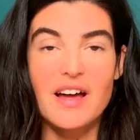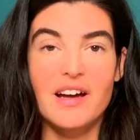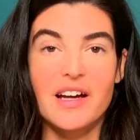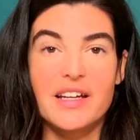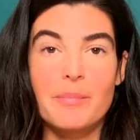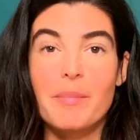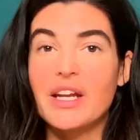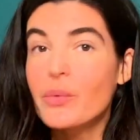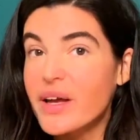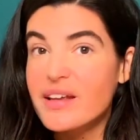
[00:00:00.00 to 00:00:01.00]
on
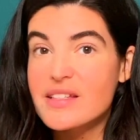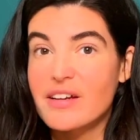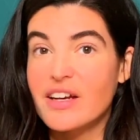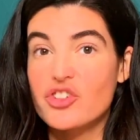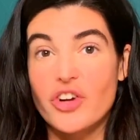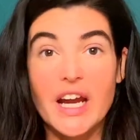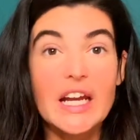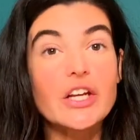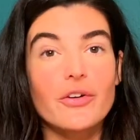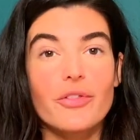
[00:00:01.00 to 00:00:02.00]
many ways on
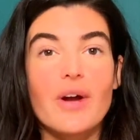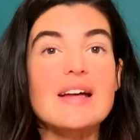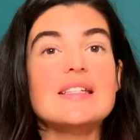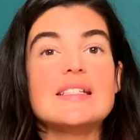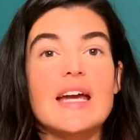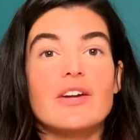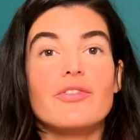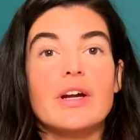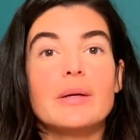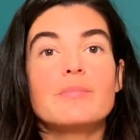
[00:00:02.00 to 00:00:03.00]
training your thoracic
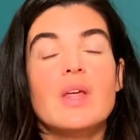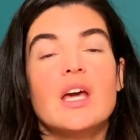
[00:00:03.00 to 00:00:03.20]
diaphragm,